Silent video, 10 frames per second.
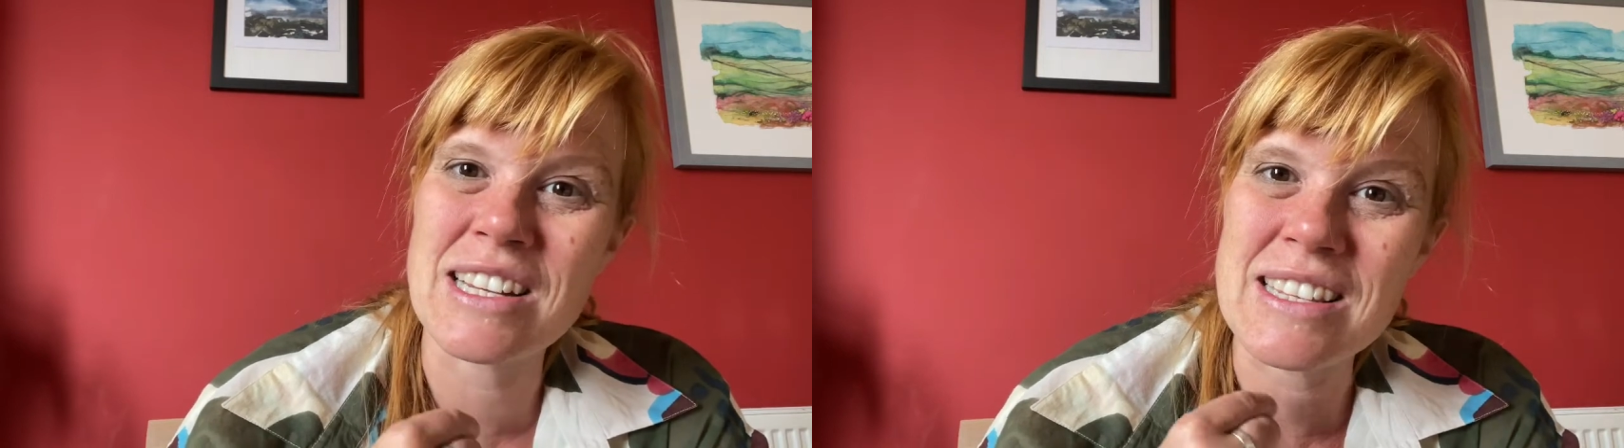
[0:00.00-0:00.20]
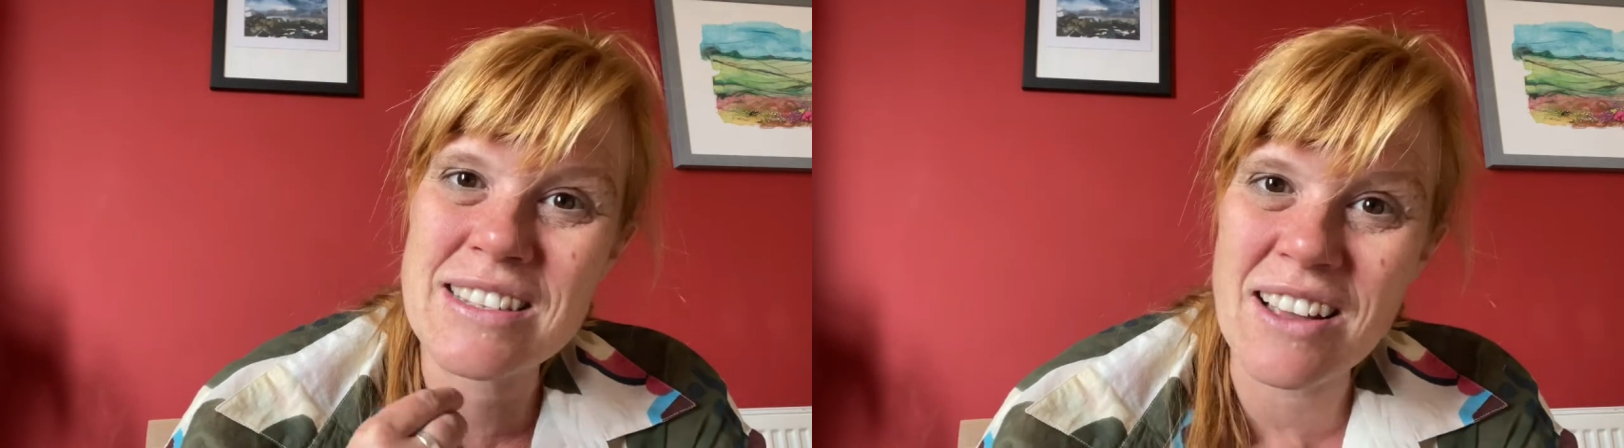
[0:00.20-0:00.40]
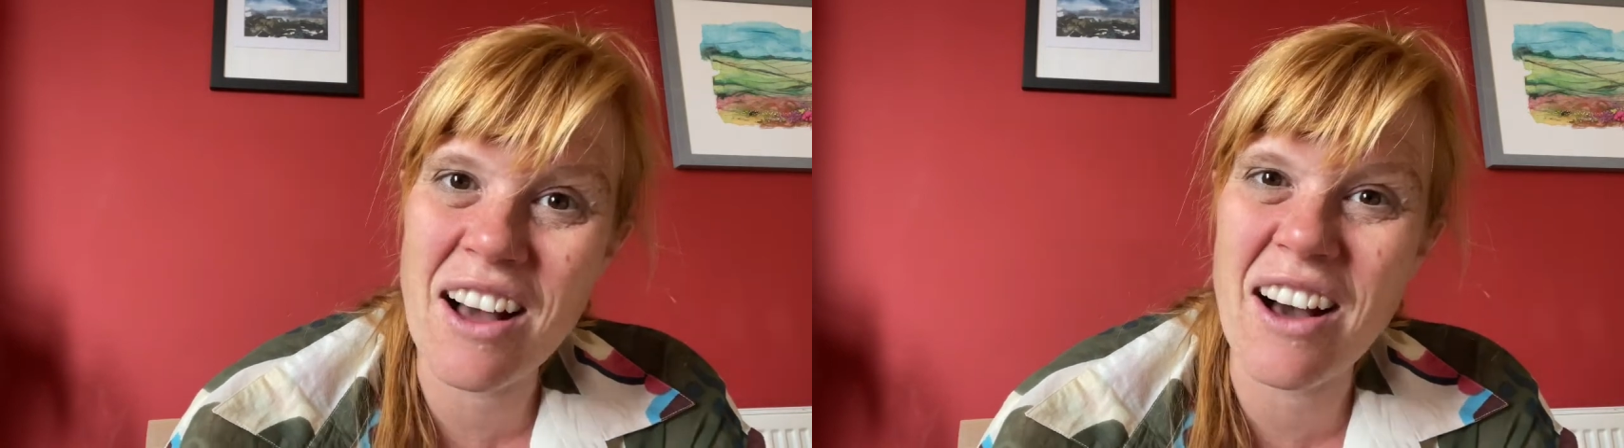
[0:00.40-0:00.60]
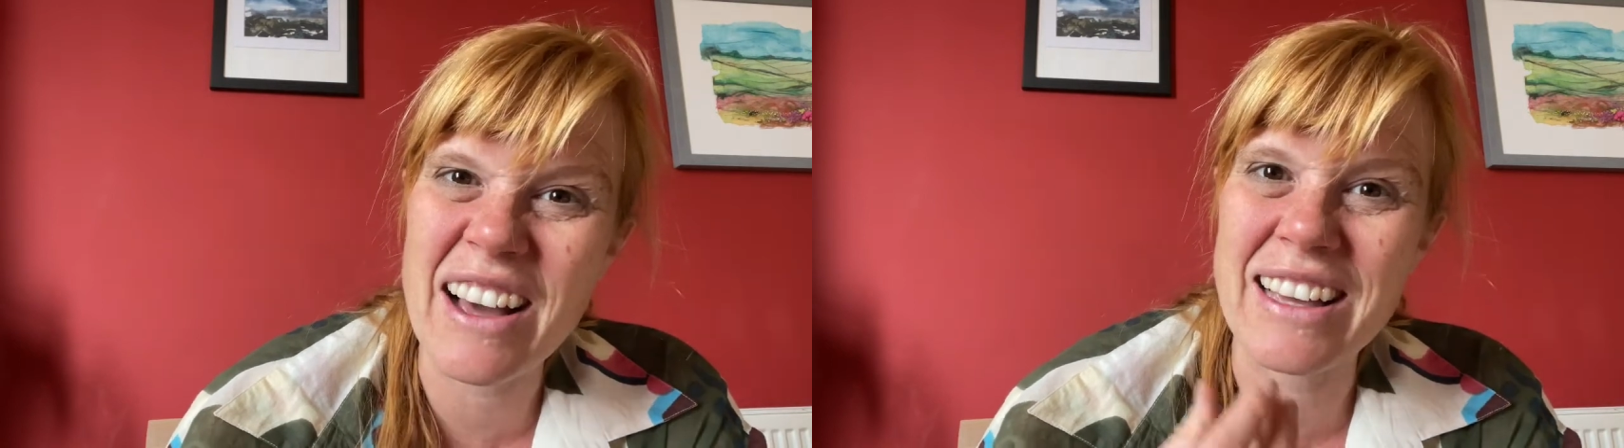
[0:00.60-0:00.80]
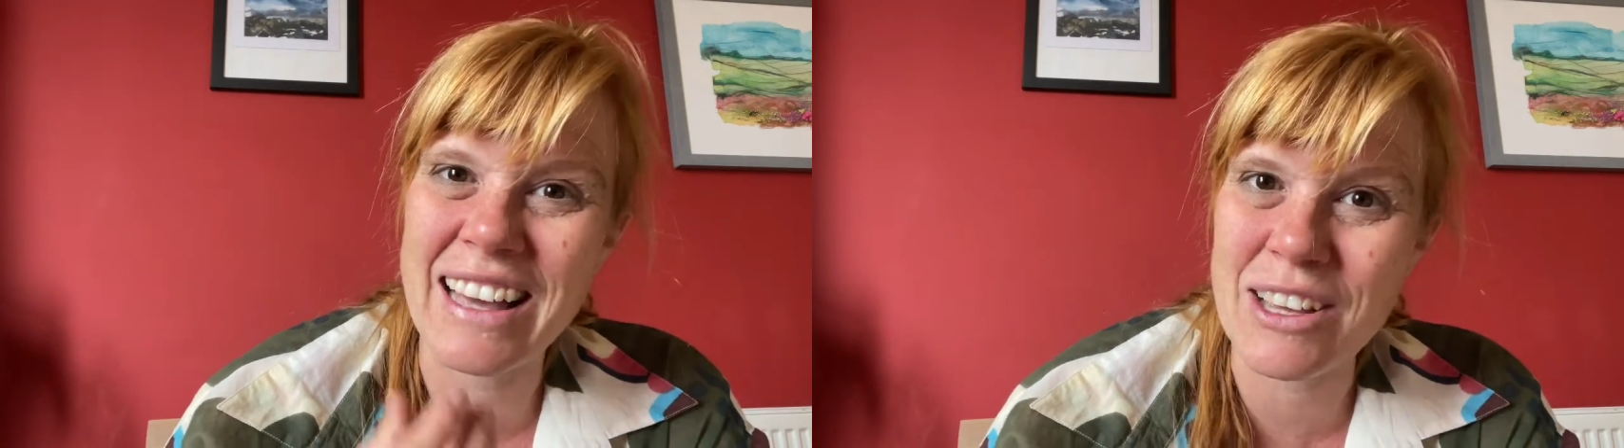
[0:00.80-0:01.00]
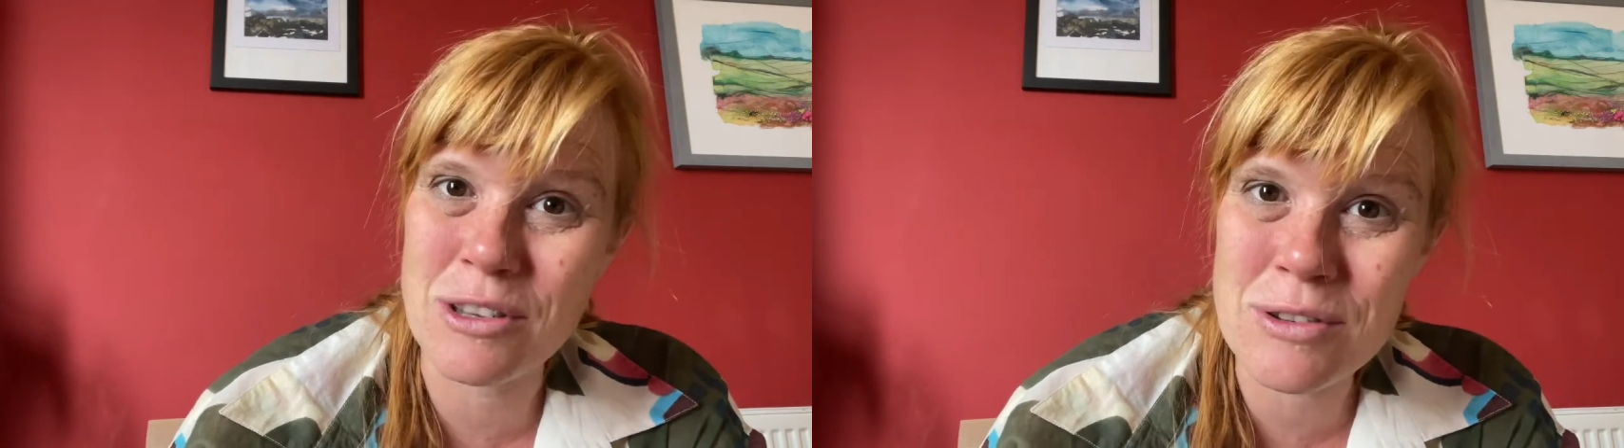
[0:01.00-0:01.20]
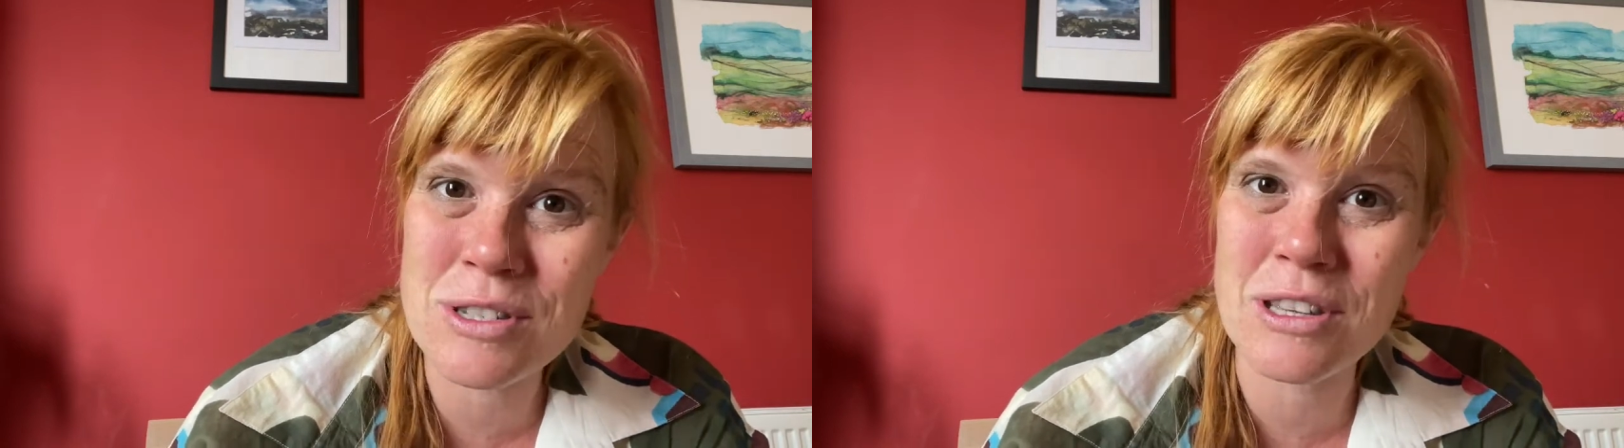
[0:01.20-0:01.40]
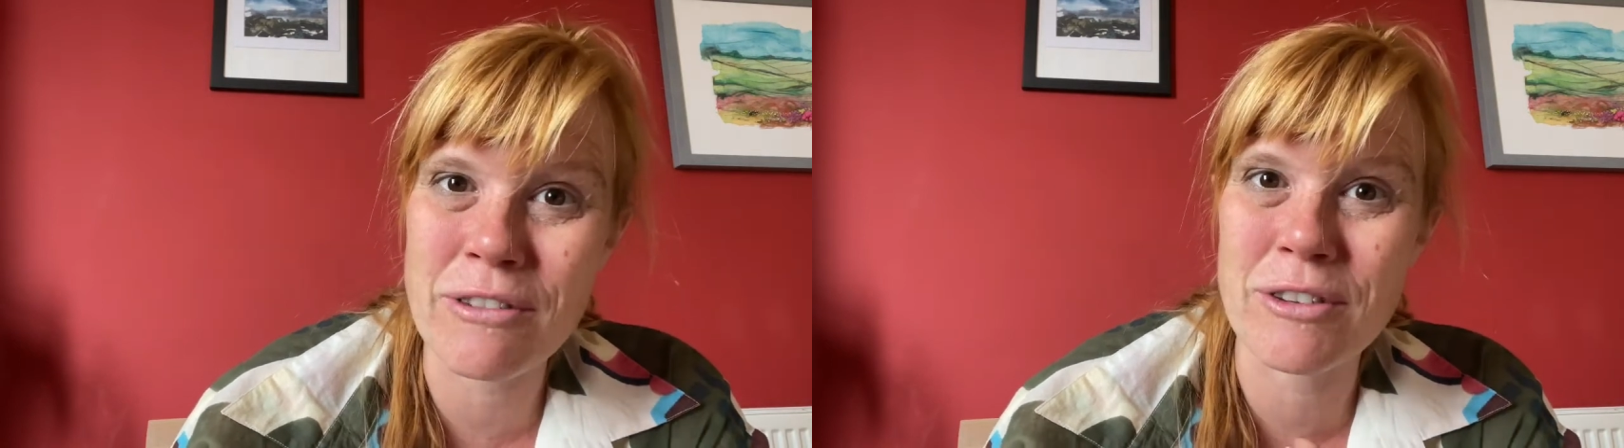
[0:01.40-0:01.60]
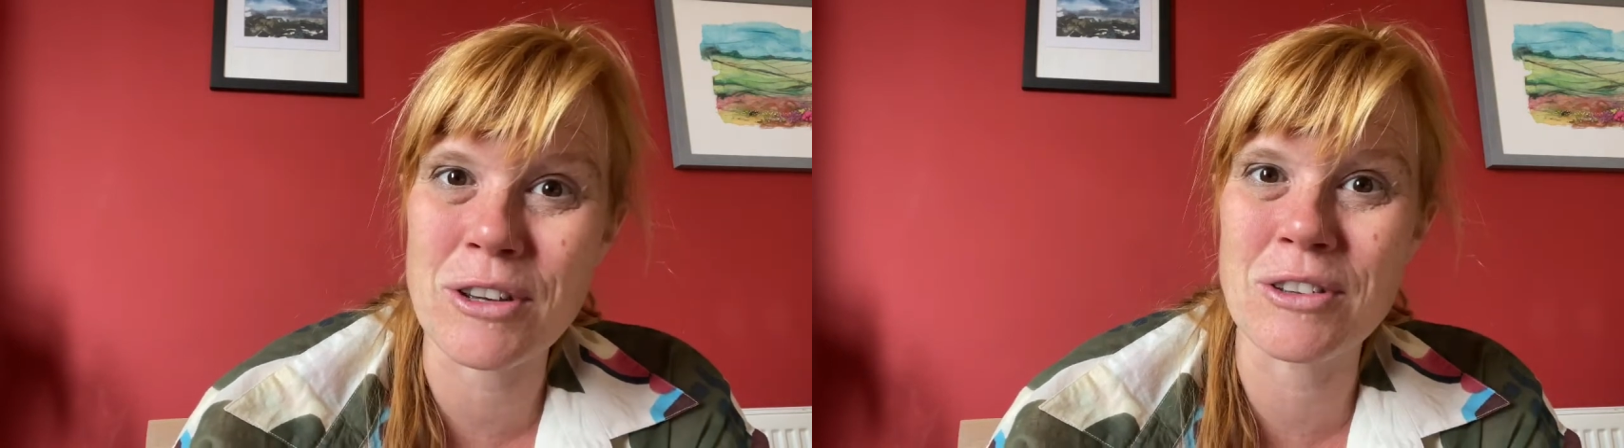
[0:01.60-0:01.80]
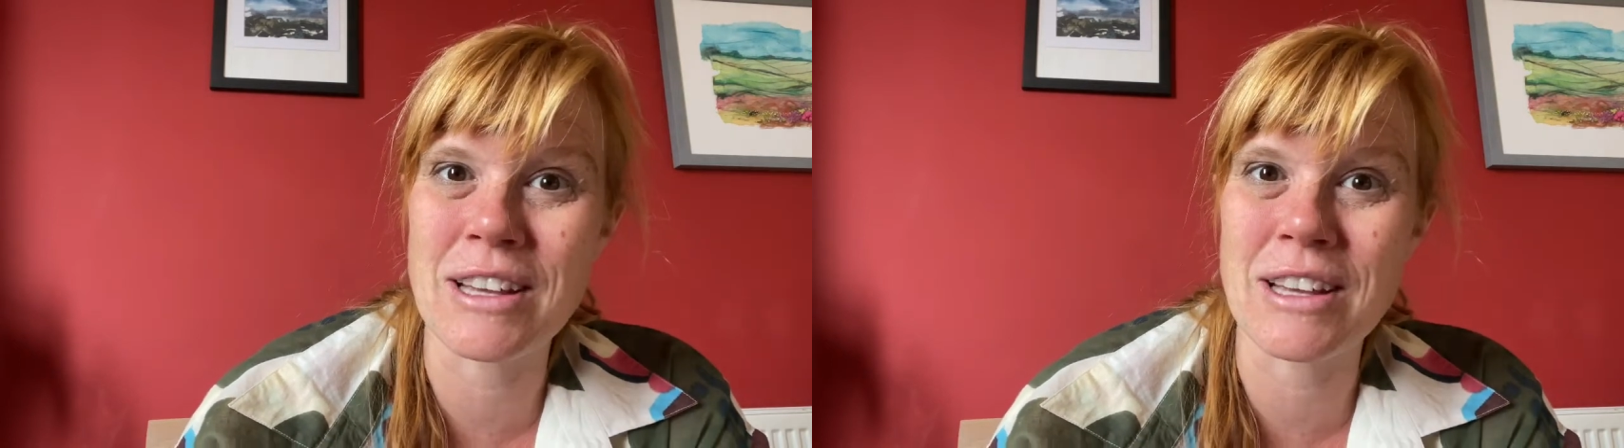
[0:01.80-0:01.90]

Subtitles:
start and get used to the food,